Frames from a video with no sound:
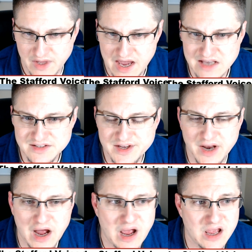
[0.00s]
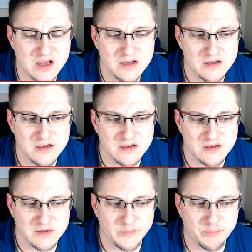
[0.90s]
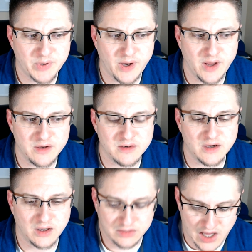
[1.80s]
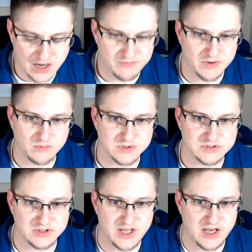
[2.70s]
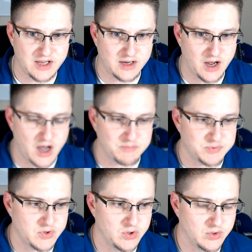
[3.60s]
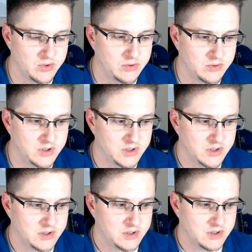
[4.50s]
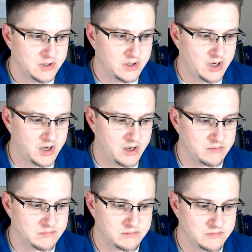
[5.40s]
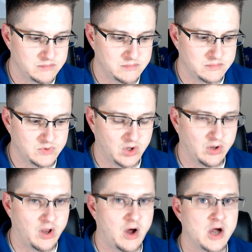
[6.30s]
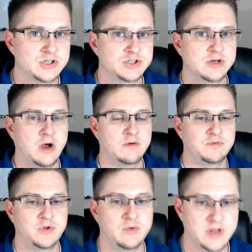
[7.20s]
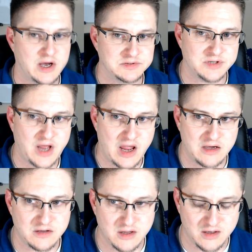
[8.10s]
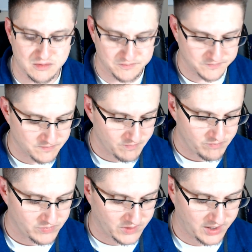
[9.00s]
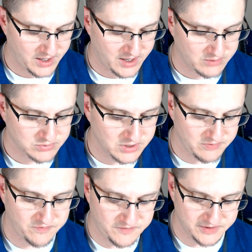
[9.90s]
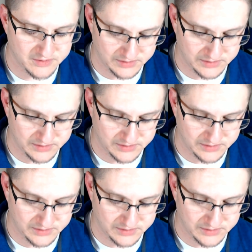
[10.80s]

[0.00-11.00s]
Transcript: As did I, but a lot of it was leading up to the launch of 2018. And I really feel